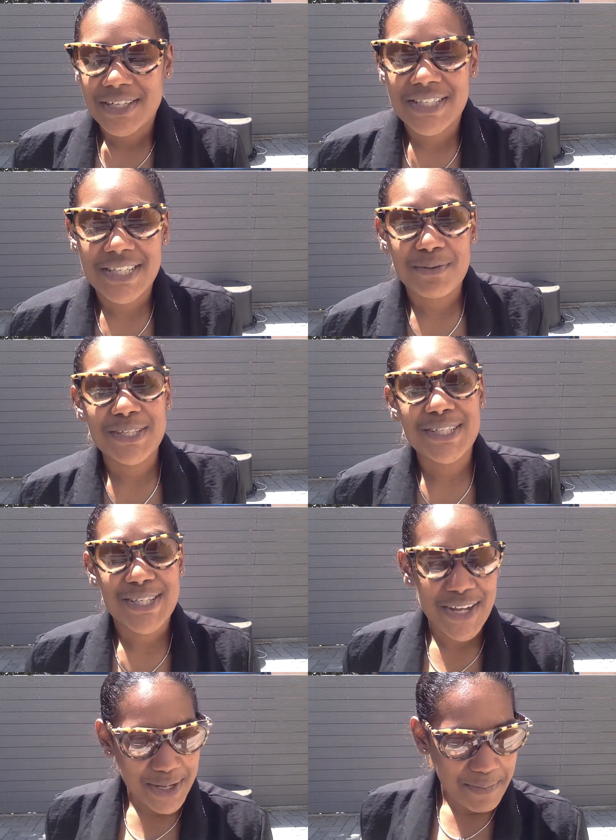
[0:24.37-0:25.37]
So I wanted to
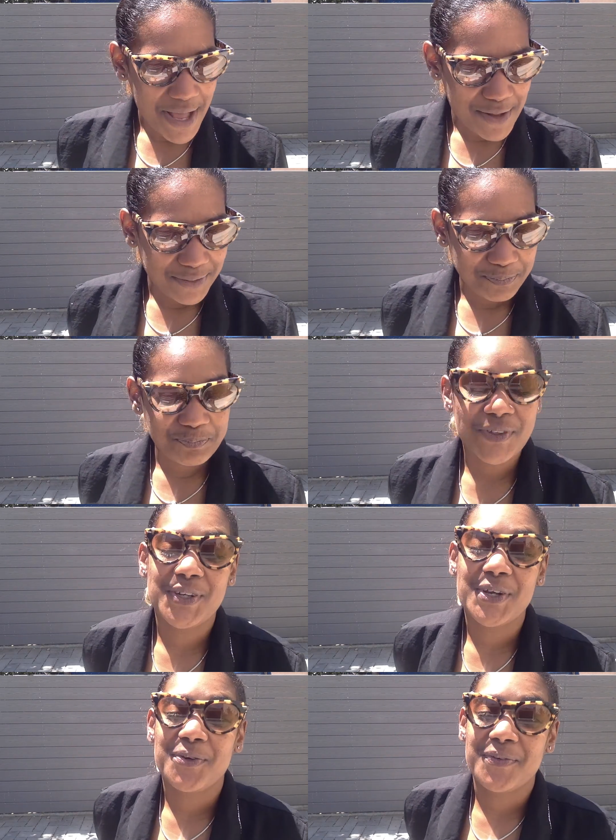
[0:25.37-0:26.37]
talk about, you
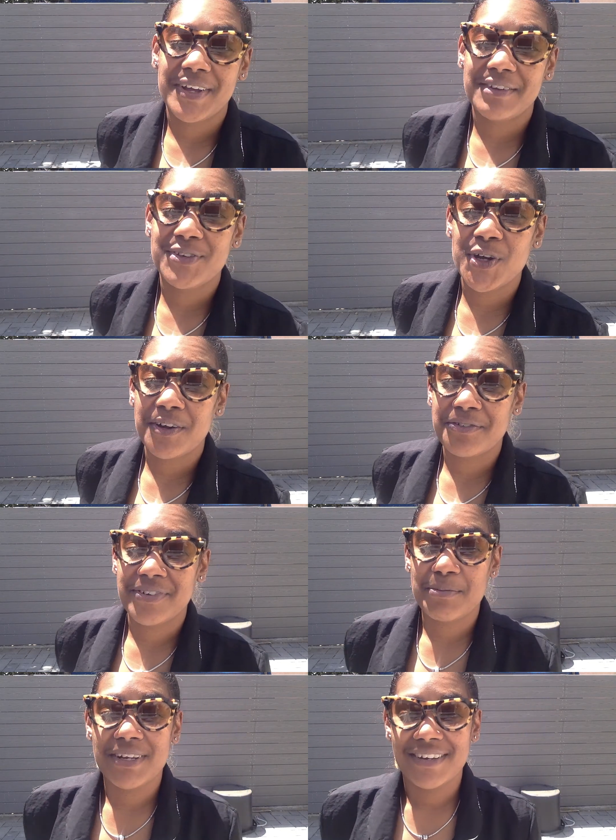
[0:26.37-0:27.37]
know, if you're a
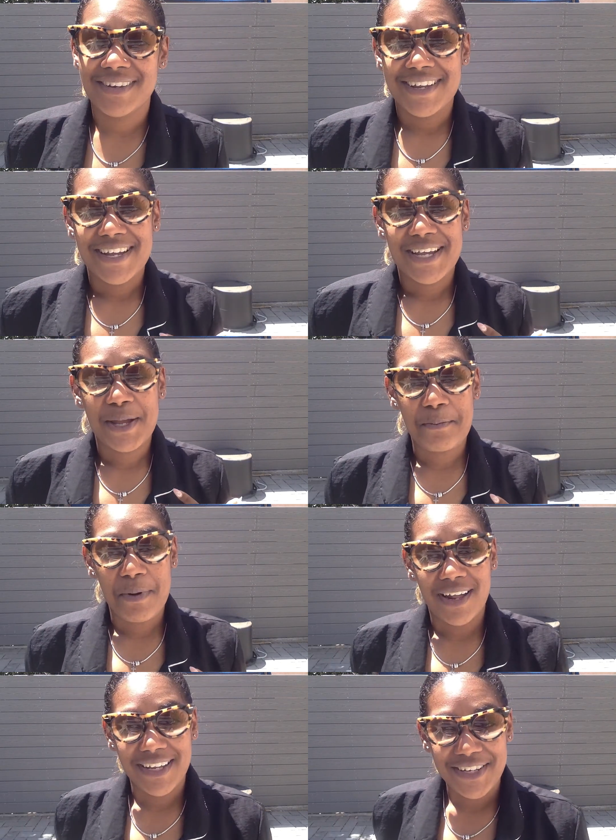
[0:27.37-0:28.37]
feminine,
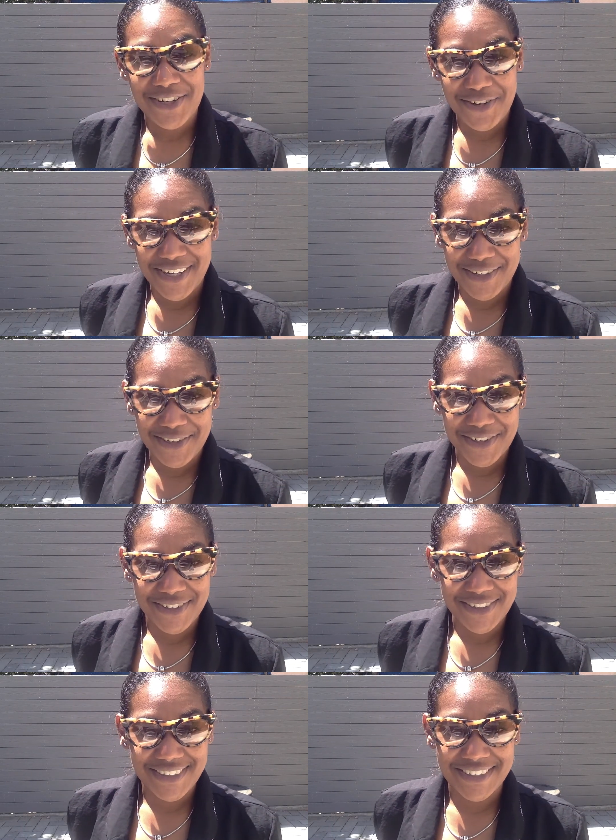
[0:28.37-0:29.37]
embodying your
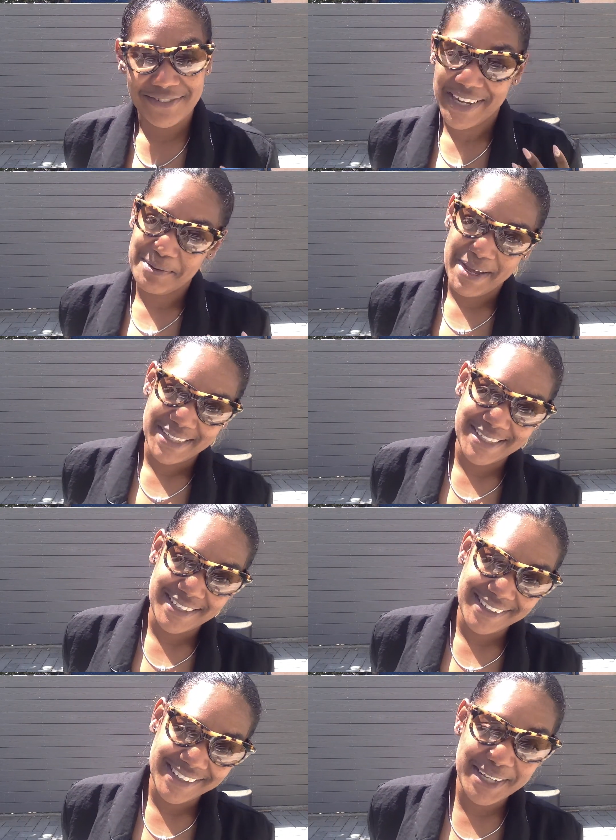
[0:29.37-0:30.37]
inner divine
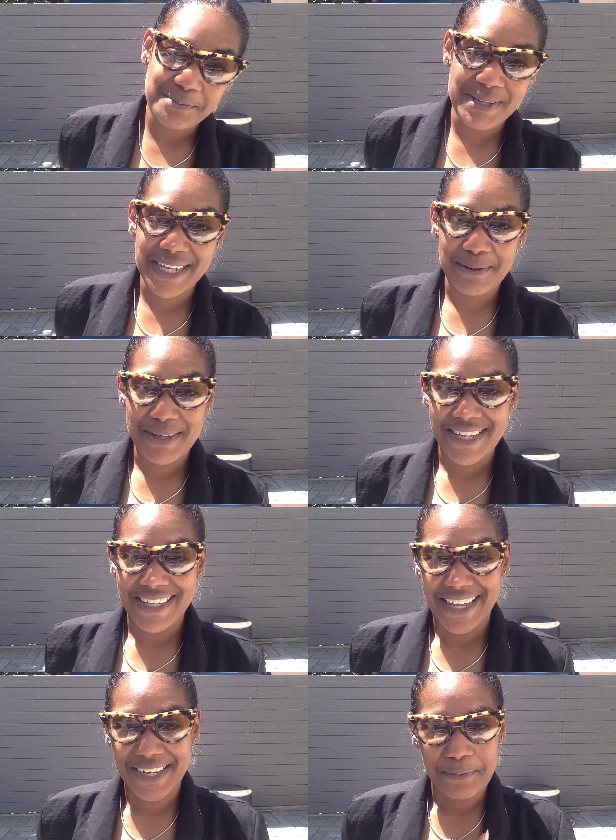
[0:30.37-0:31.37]
masculine and becoming
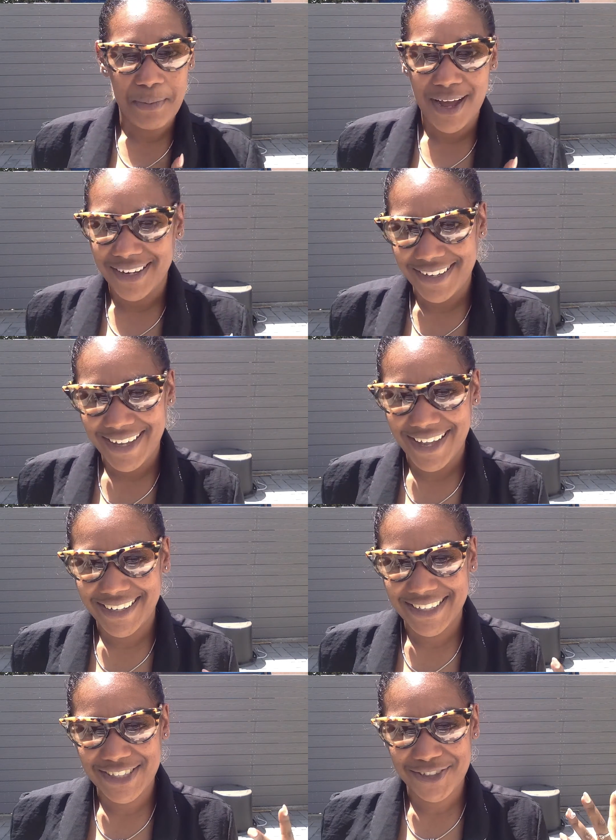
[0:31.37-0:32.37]
and embodying
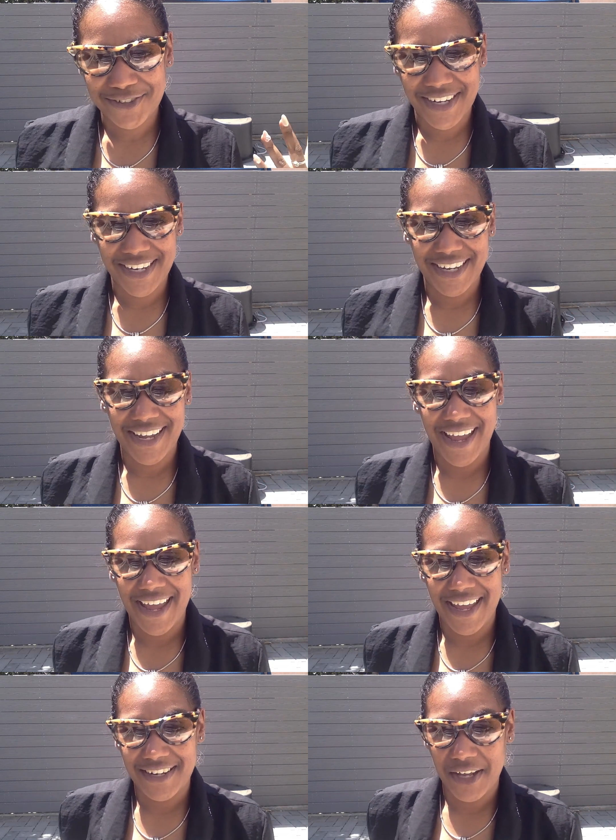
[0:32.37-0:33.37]
and integrating
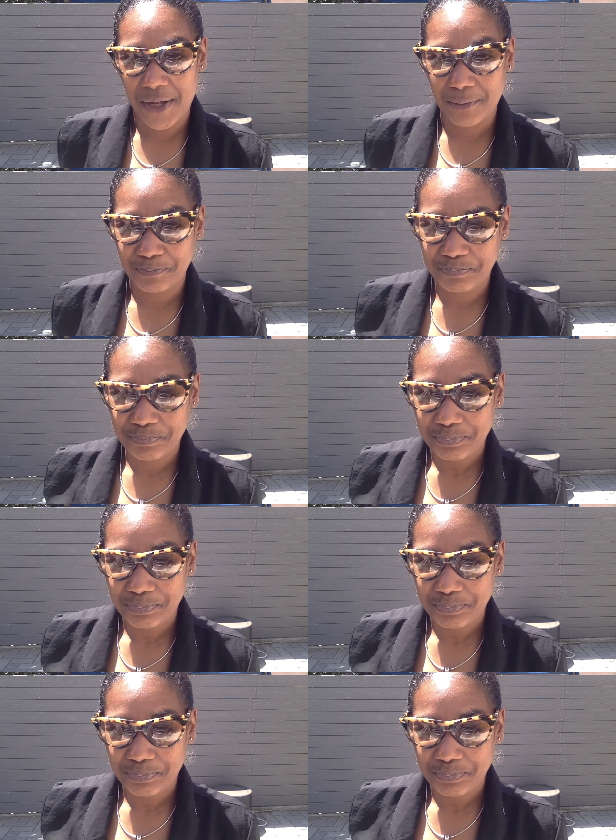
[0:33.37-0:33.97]
and um,